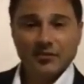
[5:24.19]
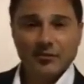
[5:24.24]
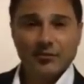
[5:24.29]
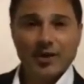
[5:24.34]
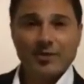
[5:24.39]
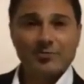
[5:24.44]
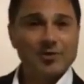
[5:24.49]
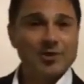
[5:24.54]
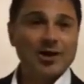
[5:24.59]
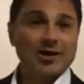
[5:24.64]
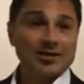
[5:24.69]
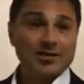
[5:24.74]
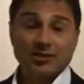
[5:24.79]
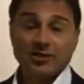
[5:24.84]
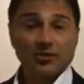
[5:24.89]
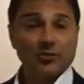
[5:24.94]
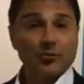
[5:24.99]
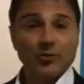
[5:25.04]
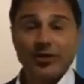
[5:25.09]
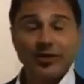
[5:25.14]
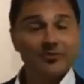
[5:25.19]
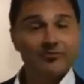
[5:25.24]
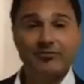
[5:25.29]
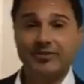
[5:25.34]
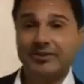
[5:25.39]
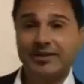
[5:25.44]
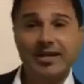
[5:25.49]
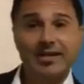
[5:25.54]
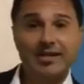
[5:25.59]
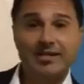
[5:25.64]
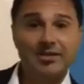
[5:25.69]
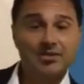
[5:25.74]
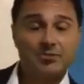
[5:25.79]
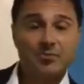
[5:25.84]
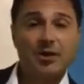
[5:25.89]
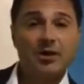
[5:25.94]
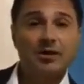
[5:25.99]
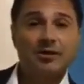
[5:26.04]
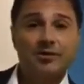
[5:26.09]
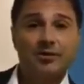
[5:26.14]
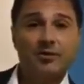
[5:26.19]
Way Beyond, you know, we can fit that in as well.